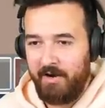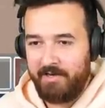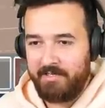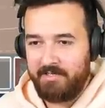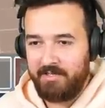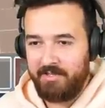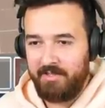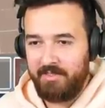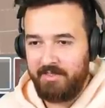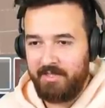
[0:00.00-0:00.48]
All
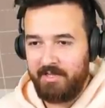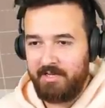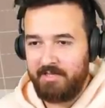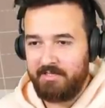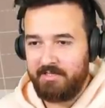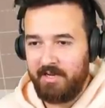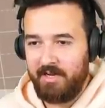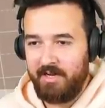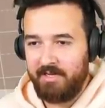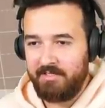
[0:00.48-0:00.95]
right. So then
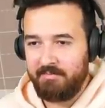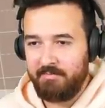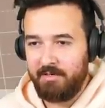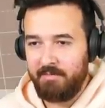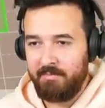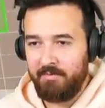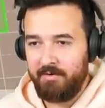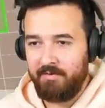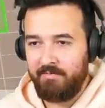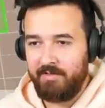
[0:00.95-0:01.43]
these guys, I'm
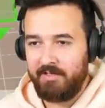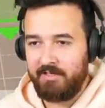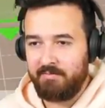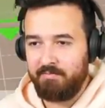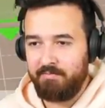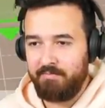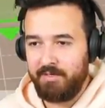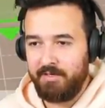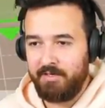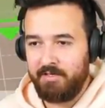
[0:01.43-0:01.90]
gonna move these
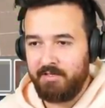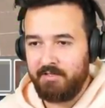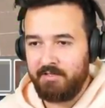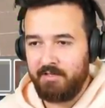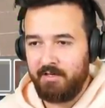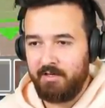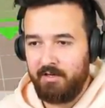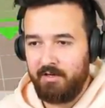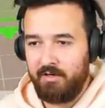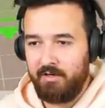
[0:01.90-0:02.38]

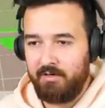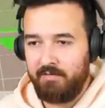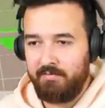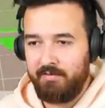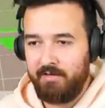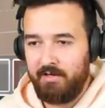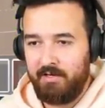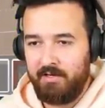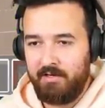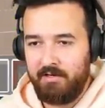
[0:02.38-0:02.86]
bins
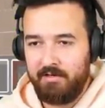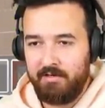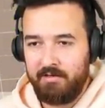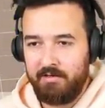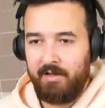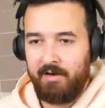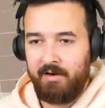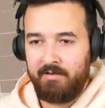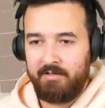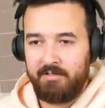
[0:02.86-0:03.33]
over.
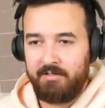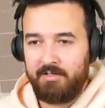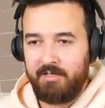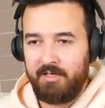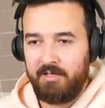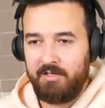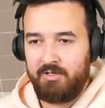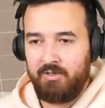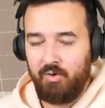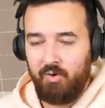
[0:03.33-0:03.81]
And I was
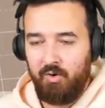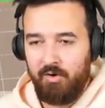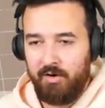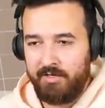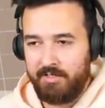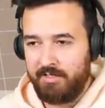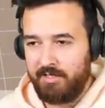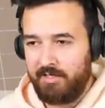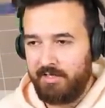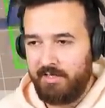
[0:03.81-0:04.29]
using a door
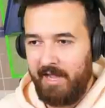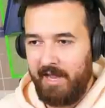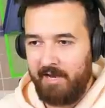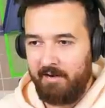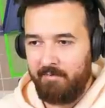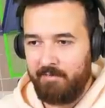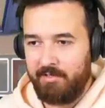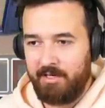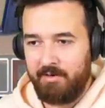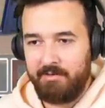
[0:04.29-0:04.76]
as a
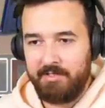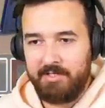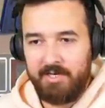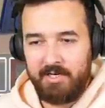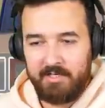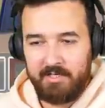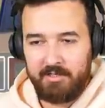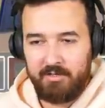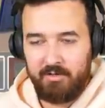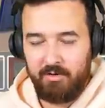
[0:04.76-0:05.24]
gate, which I
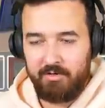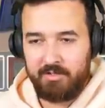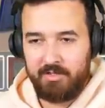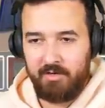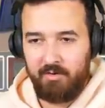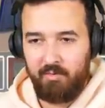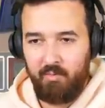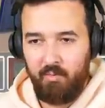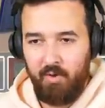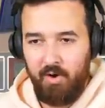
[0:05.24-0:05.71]
wasn't actually sure was
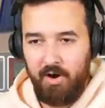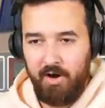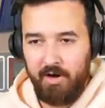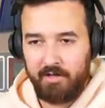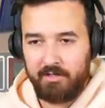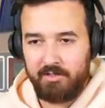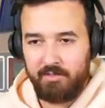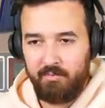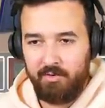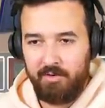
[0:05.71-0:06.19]
gonna
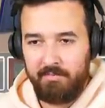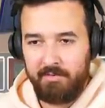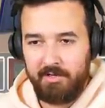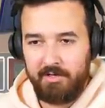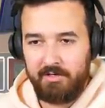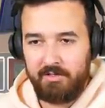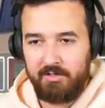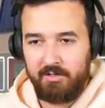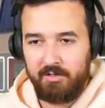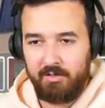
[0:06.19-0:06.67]
work. So what I'm
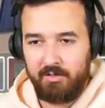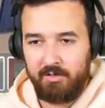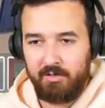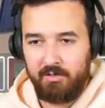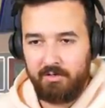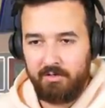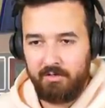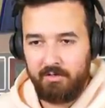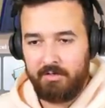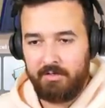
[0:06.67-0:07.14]
gonna
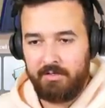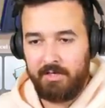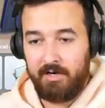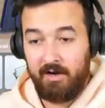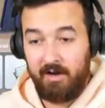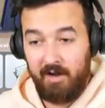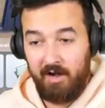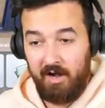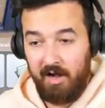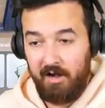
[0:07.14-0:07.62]
do is get
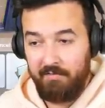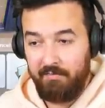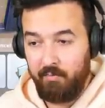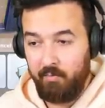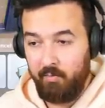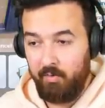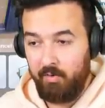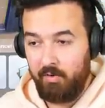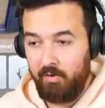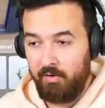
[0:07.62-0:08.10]
a
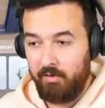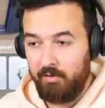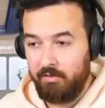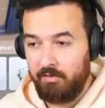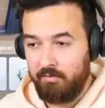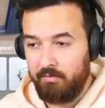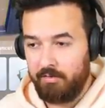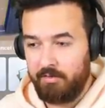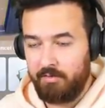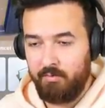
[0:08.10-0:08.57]
half
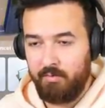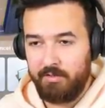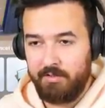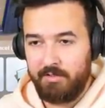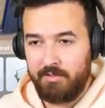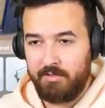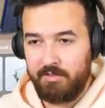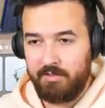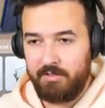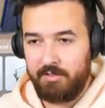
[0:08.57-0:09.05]
wall, which was
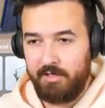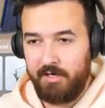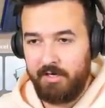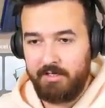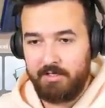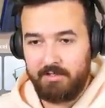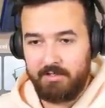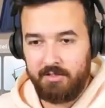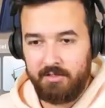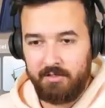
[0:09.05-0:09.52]
a
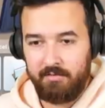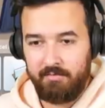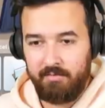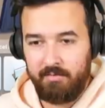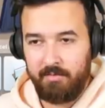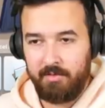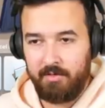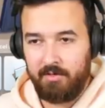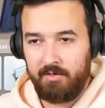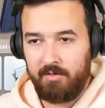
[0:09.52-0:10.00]
suggestion
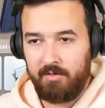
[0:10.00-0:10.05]
from the